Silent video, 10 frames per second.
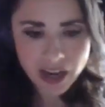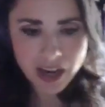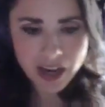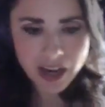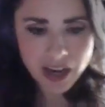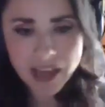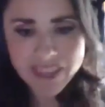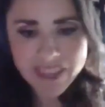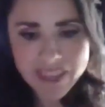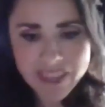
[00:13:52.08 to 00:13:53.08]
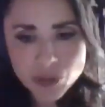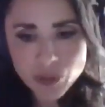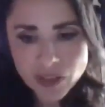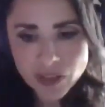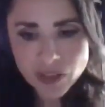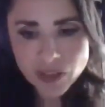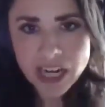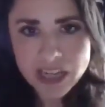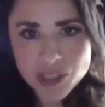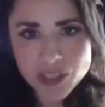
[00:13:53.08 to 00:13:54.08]
And that's where the book
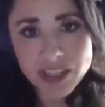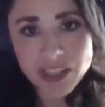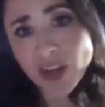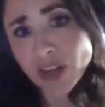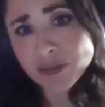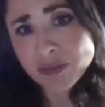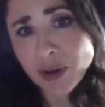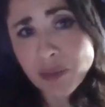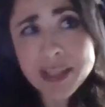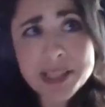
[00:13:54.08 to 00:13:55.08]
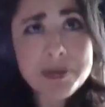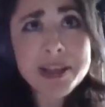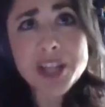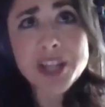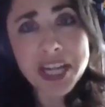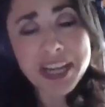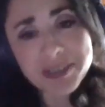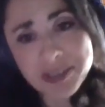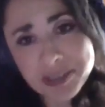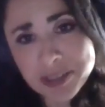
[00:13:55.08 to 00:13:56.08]
actually evolved from. That's my long
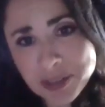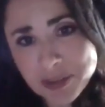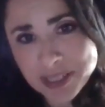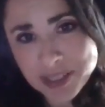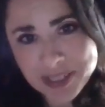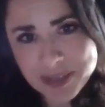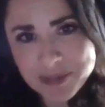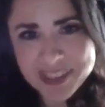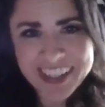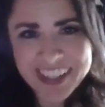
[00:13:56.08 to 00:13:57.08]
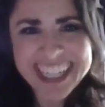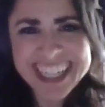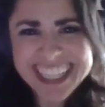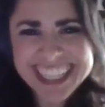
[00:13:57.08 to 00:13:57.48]
answer to your question. I'm sorry.